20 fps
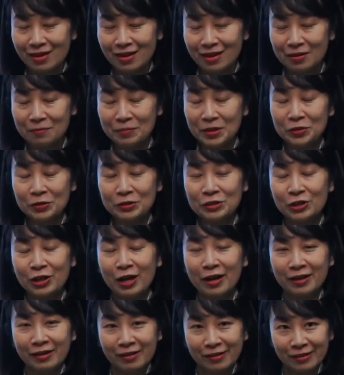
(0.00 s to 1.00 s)
Because
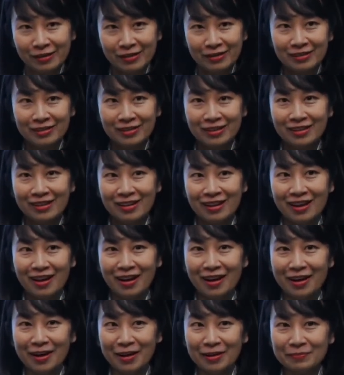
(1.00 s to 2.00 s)
China
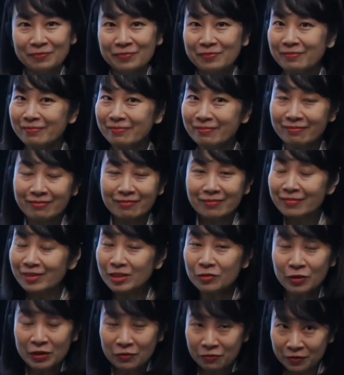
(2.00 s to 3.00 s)
um,
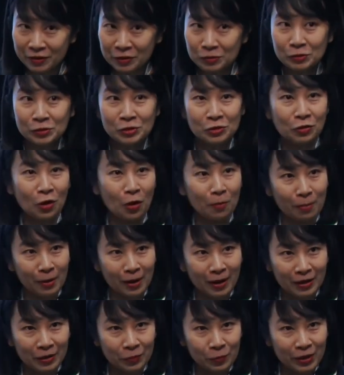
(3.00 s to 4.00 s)
refused to
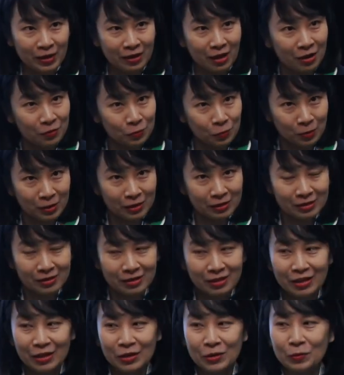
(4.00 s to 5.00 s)
comply with award,
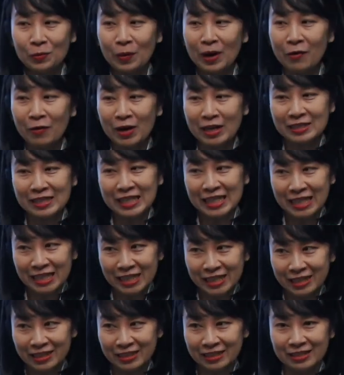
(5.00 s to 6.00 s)
whereas
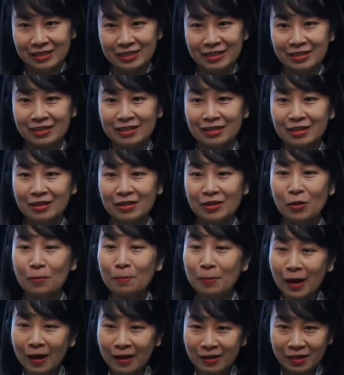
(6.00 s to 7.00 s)
Indian
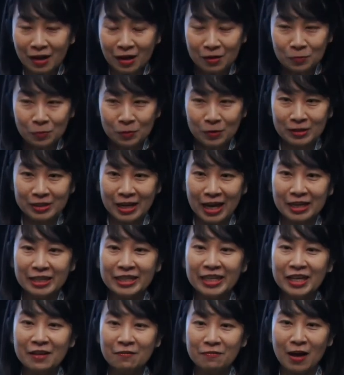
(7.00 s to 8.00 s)
complied with award and
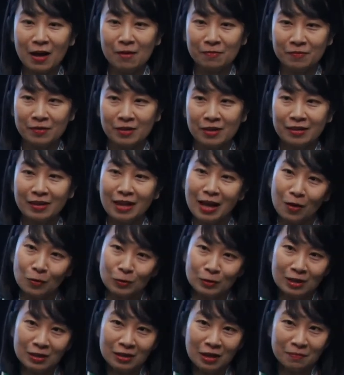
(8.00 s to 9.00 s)
gave up
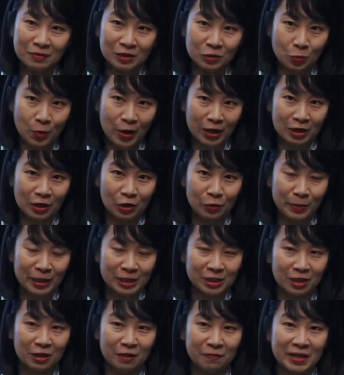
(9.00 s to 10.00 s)
thousands of square
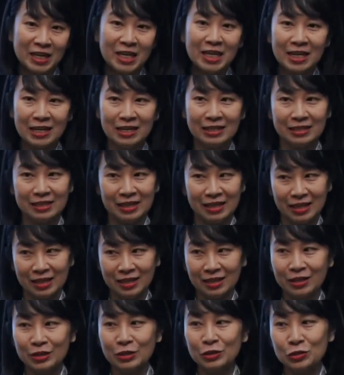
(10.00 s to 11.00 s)
kilometers of EEZ
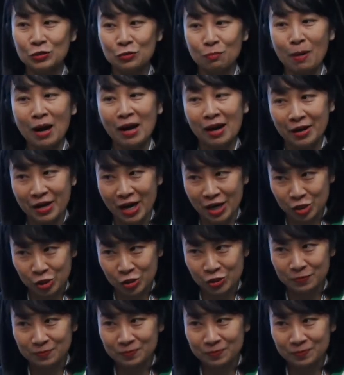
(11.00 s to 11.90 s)
to Bangladesh.